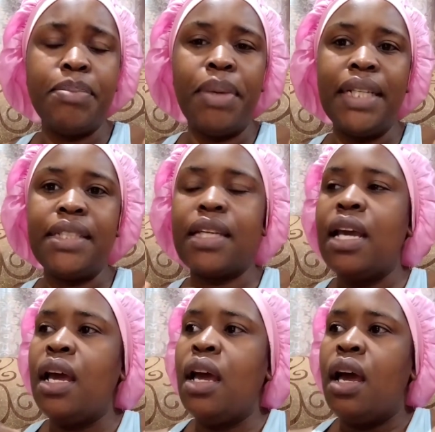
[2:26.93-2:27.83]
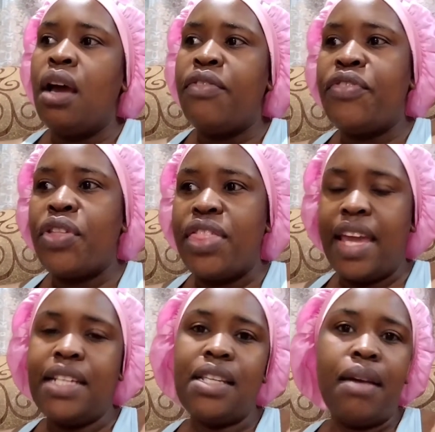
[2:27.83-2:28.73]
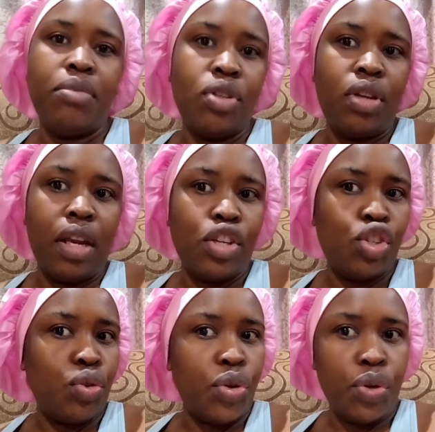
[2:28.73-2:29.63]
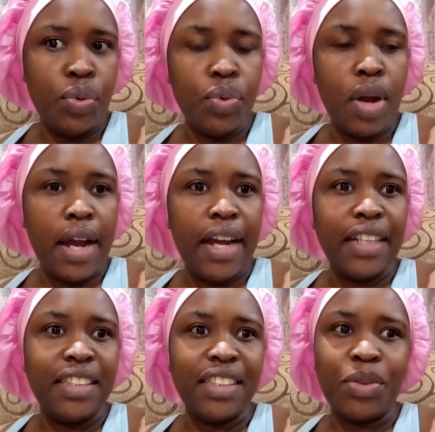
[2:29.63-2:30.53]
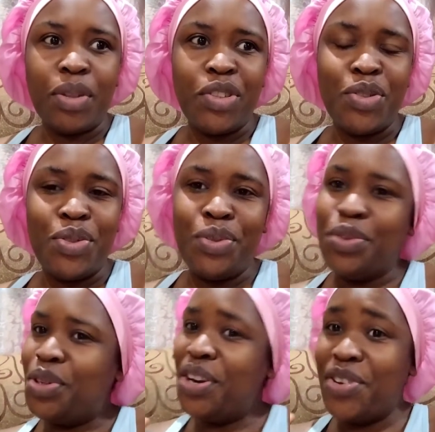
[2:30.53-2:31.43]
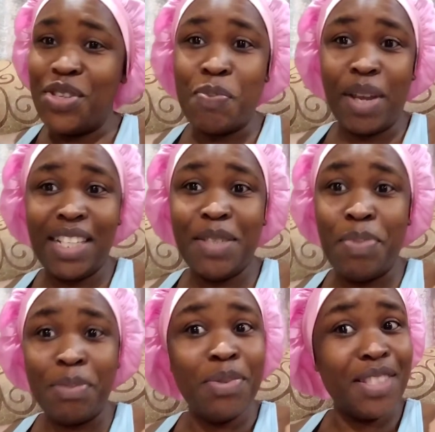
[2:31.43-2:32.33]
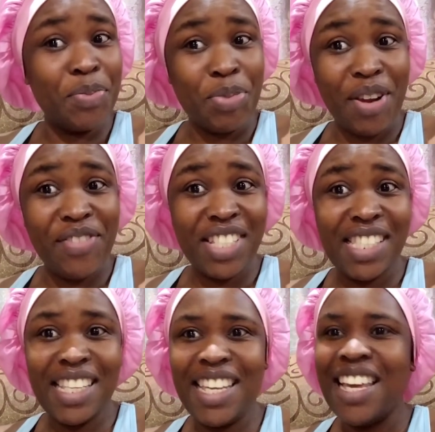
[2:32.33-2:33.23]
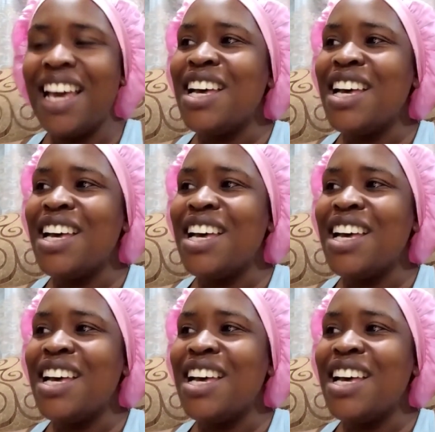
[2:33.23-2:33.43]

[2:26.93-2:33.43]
But for that, I'm not gonna show you. I just want to respect people's privacy.